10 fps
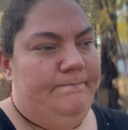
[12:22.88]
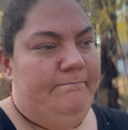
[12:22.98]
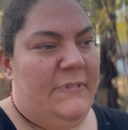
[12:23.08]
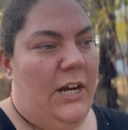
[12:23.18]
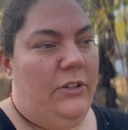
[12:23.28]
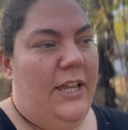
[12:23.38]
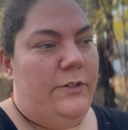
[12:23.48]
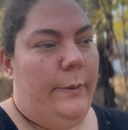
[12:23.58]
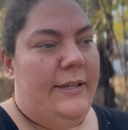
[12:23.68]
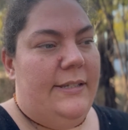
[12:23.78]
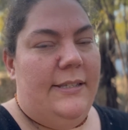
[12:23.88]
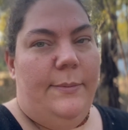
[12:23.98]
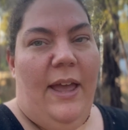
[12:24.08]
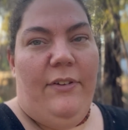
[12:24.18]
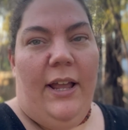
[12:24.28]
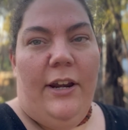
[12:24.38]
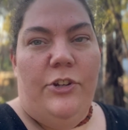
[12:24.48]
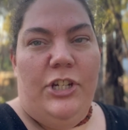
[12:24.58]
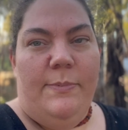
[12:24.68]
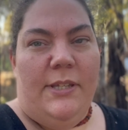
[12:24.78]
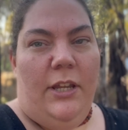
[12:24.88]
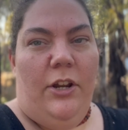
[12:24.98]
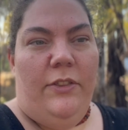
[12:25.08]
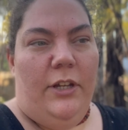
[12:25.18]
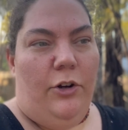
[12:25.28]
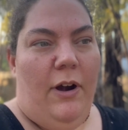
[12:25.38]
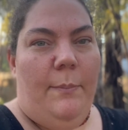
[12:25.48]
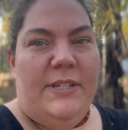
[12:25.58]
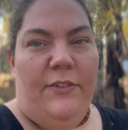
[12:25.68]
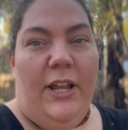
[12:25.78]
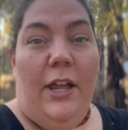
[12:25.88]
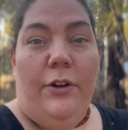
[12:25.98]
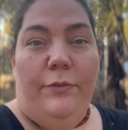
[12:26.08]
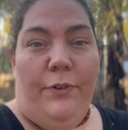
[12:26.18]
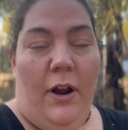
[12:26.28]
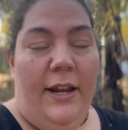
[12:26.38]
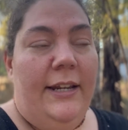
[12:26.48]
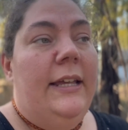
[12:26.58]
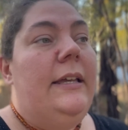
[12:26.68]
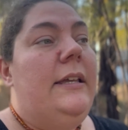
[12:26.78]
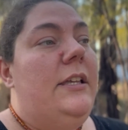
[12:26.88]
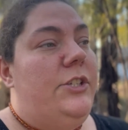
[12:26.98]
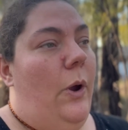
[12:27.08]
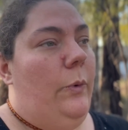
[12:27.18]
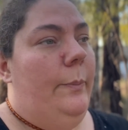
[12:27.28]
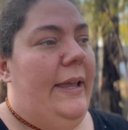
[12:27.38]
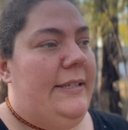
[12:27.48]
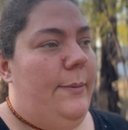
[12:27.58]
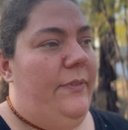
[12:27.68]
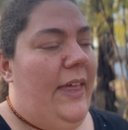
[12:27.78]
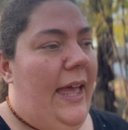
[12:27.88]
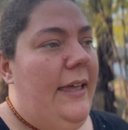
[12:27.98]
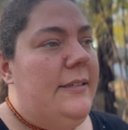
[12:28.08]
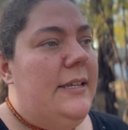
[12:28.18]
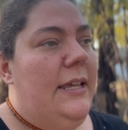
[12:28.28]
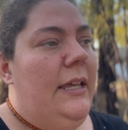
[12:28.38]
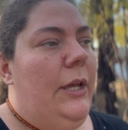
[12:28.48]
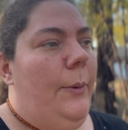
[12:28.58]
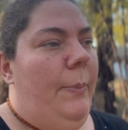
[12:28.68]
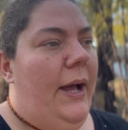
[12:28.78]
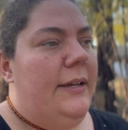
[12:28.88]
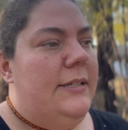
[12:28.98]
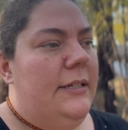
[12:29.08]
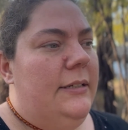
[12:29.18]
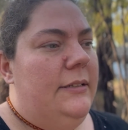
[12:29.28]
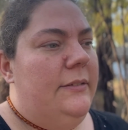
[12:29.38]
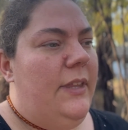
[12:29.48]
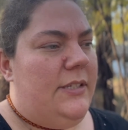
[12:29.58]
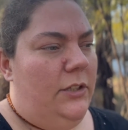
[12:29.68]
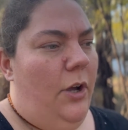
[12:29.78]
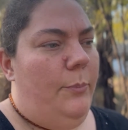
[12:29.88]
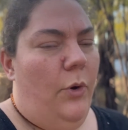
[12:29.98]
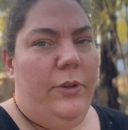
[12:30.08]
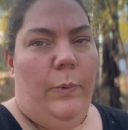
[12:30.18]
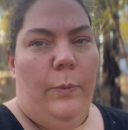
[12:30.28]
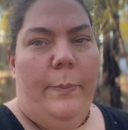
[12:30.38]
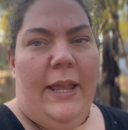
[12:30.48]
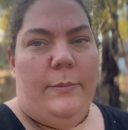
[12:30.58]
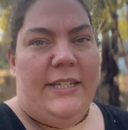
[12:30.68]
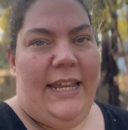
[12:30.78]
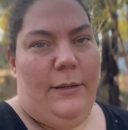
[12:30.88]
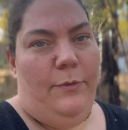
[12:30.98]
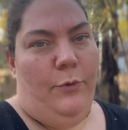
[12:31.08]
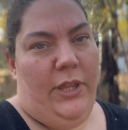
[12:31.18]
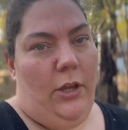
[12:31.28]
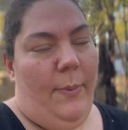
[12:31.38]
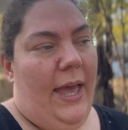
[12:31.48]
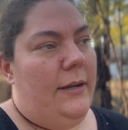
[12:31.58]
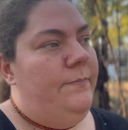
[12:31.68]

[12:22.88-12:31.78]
Darryl has requested some avocado chips, like, the crumbed avocado fried. So I will make some of that, but there's a lot more than we will be able to eat before they go bad.